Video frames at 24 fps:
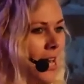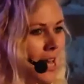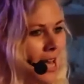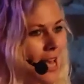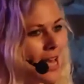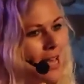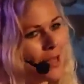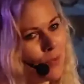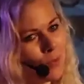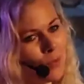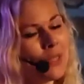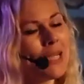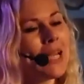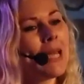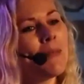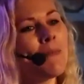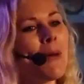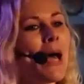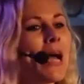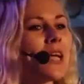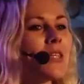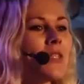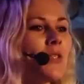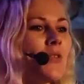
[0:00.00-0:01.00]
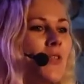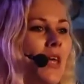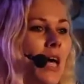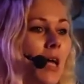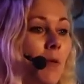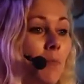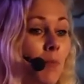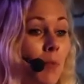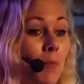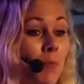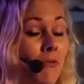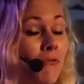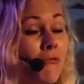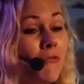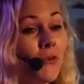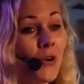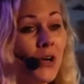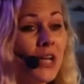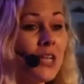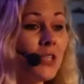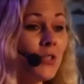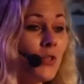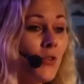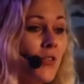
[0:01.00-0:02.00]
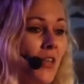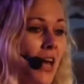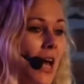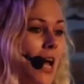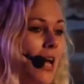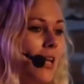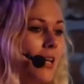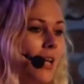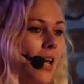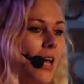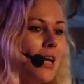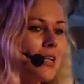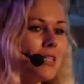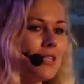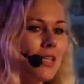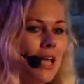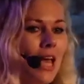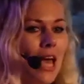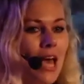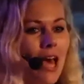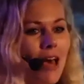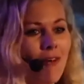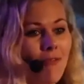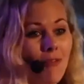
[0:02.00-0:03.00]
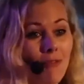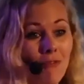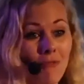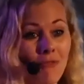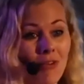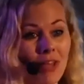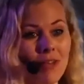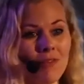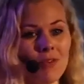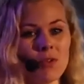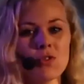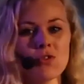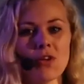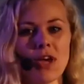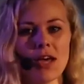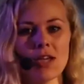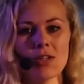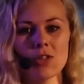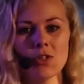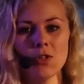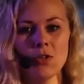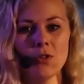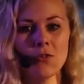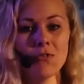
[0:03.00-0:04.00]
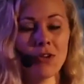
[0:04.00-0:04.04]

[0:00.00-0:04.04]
And we'll get back to that. But before I do that, I actually have a favor to ask you.